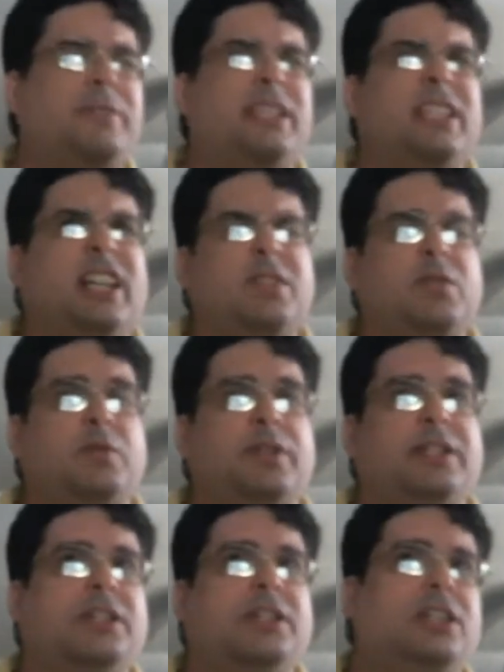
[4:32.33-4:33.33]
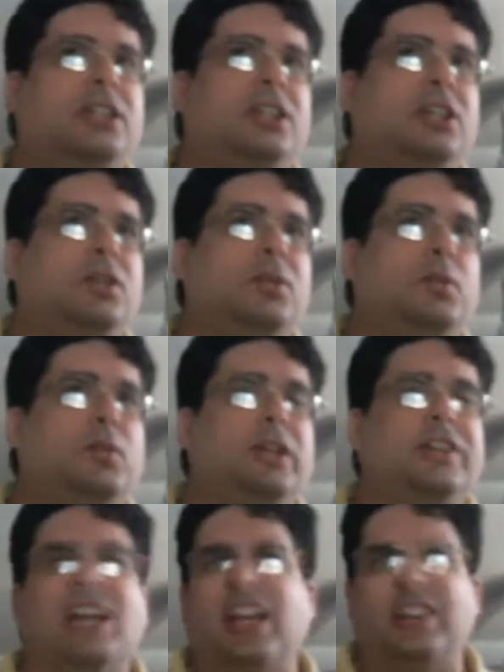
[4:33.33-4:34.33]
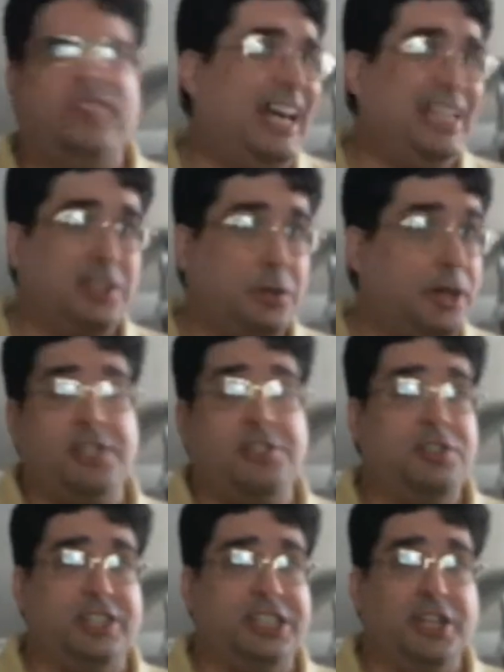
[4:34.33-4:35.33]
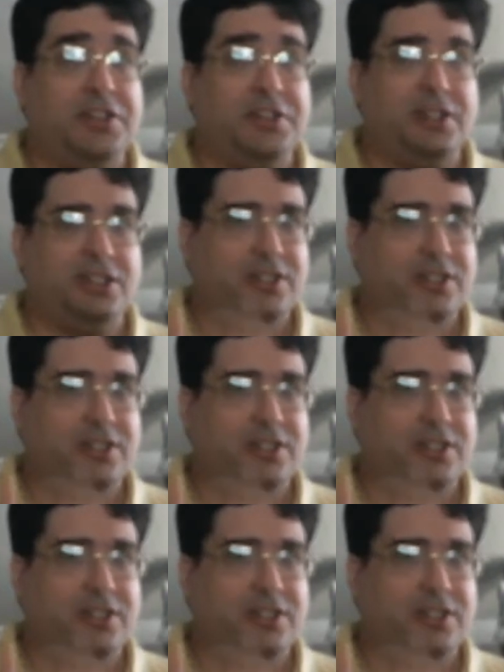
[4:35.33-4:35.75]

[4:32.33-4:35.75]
And there have also been times when we kind of ask questions of each other,